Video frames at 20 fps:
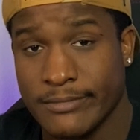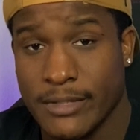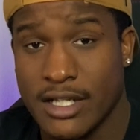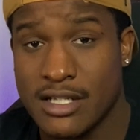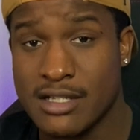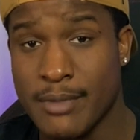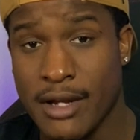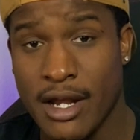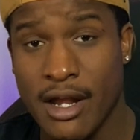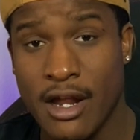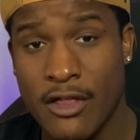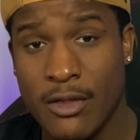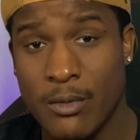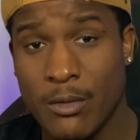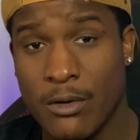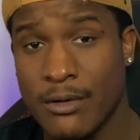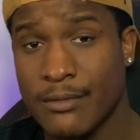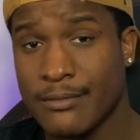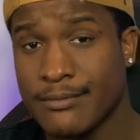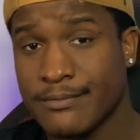It's been another
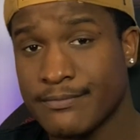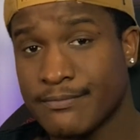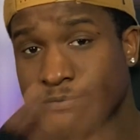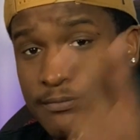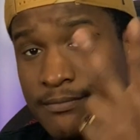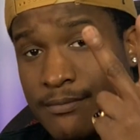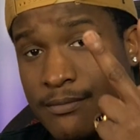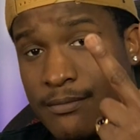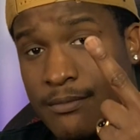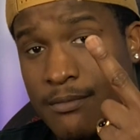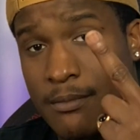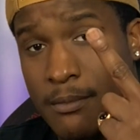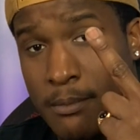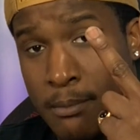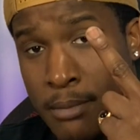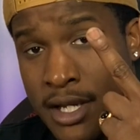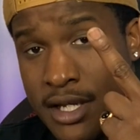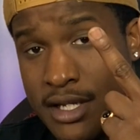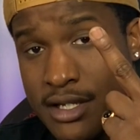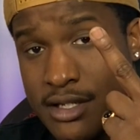one.
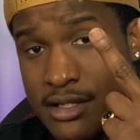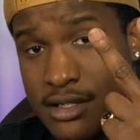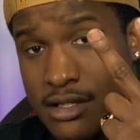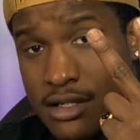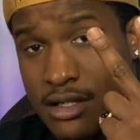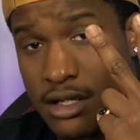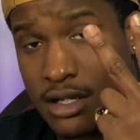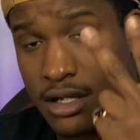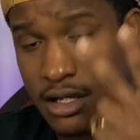Peace.